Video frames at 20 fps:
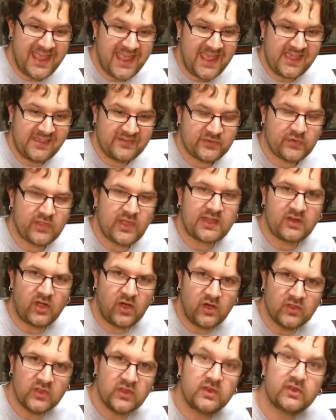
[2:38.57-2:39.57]
A so that
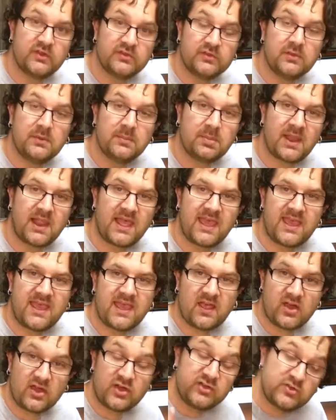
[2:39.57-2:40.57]
all the notes we
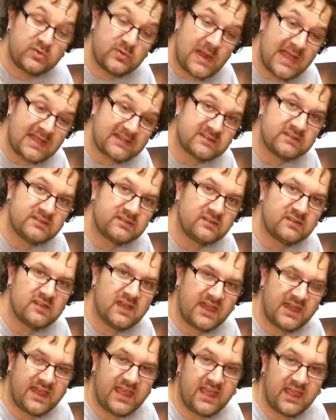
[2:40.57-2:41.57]
play are attracted to
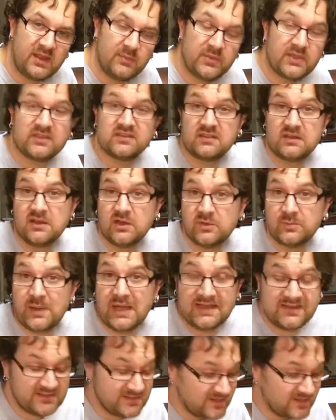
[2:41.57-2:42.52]
that A. Because a note by